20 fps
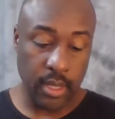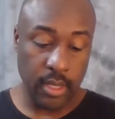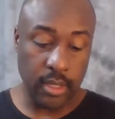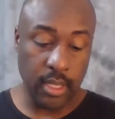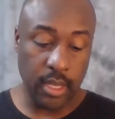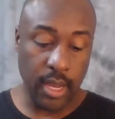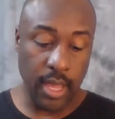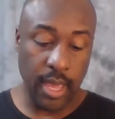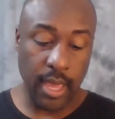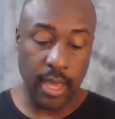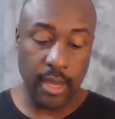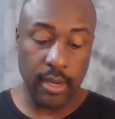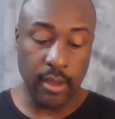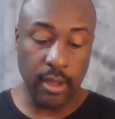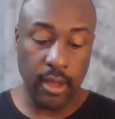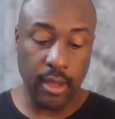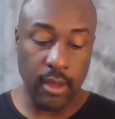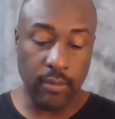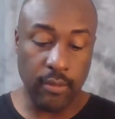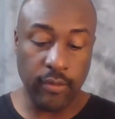Then I had
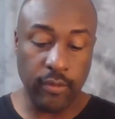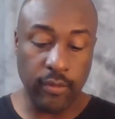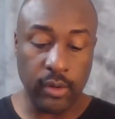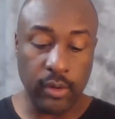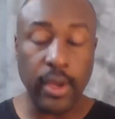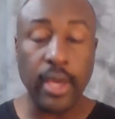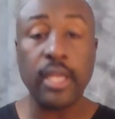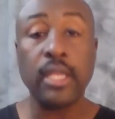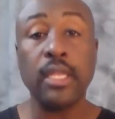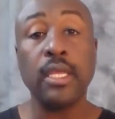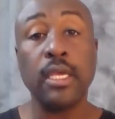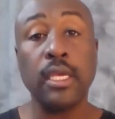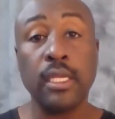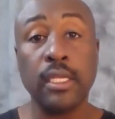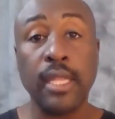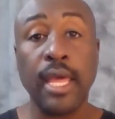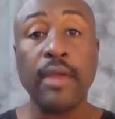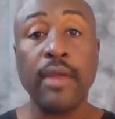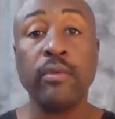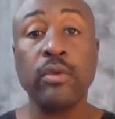photo editing,
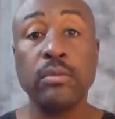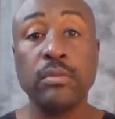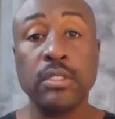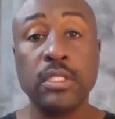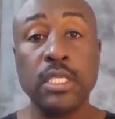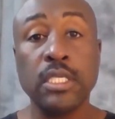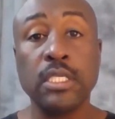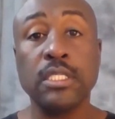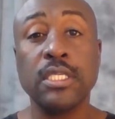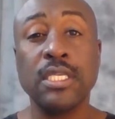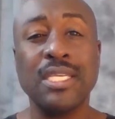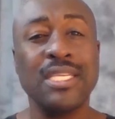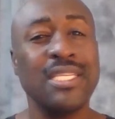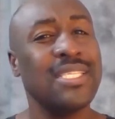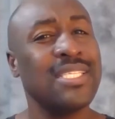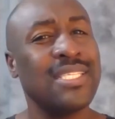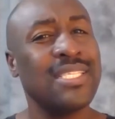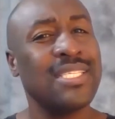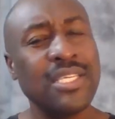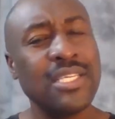Lightroom CC,
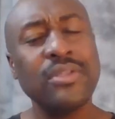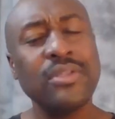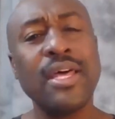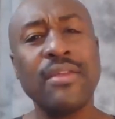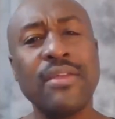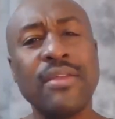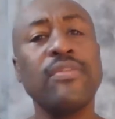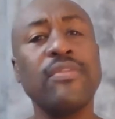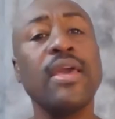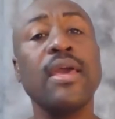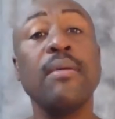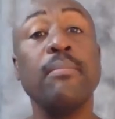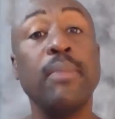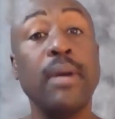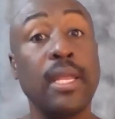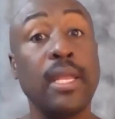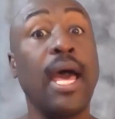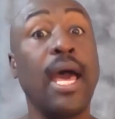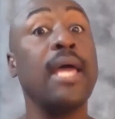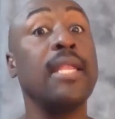still not a fan,
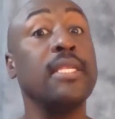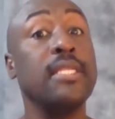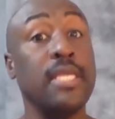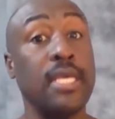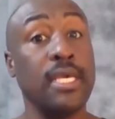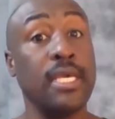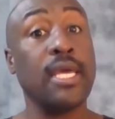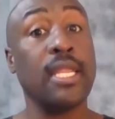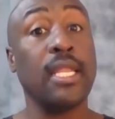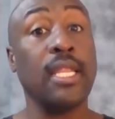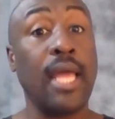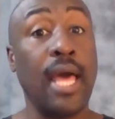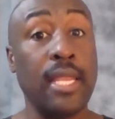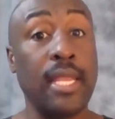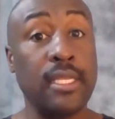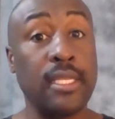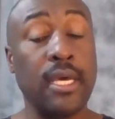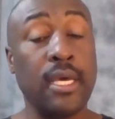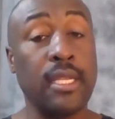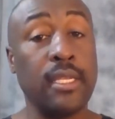but I did get a lot
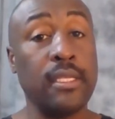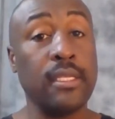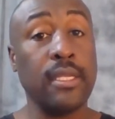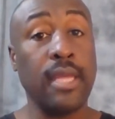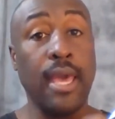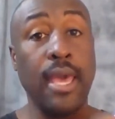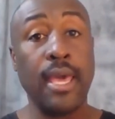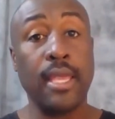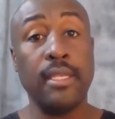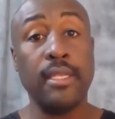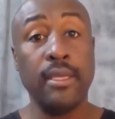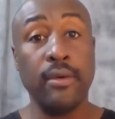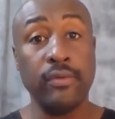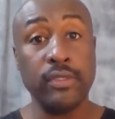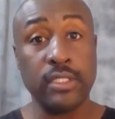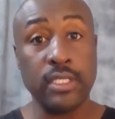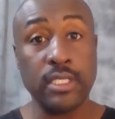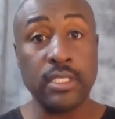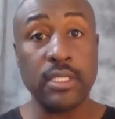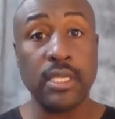done. It
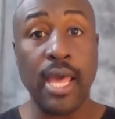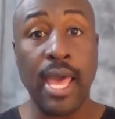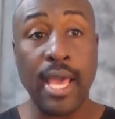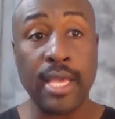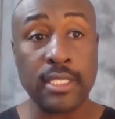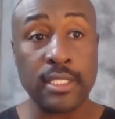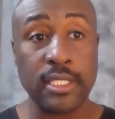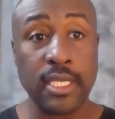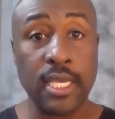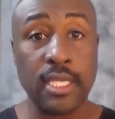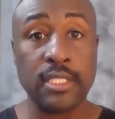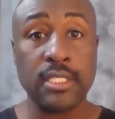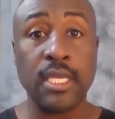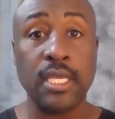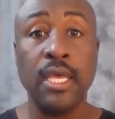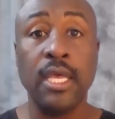was easy to access.